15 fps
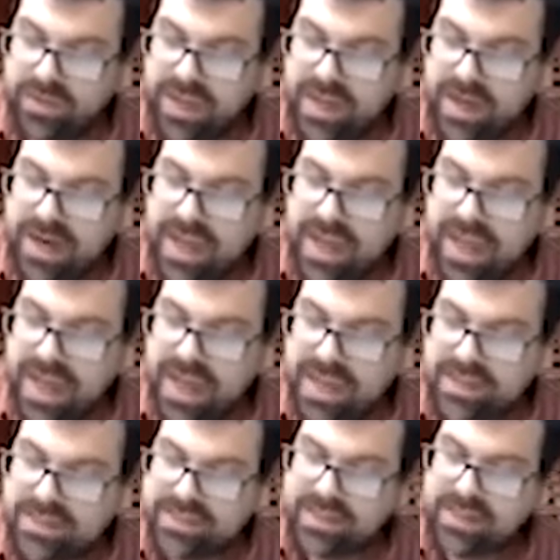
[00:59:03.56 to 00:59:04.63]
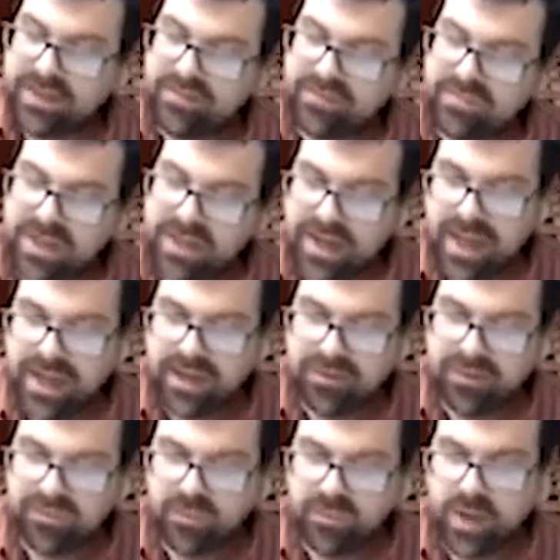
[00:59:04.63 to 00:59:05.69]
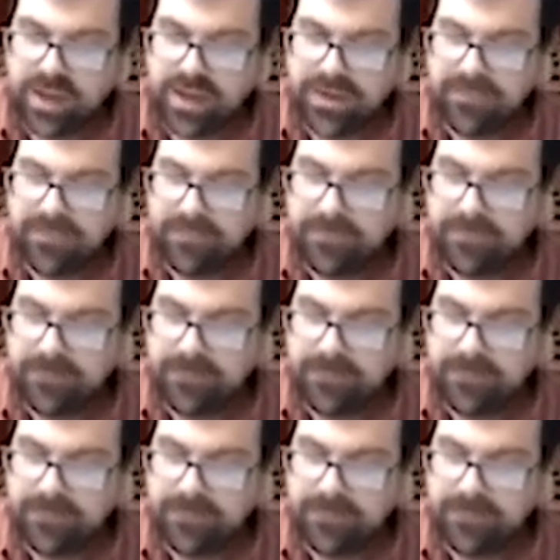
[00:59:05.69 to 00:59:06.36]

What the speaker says: that add to give me negative 1.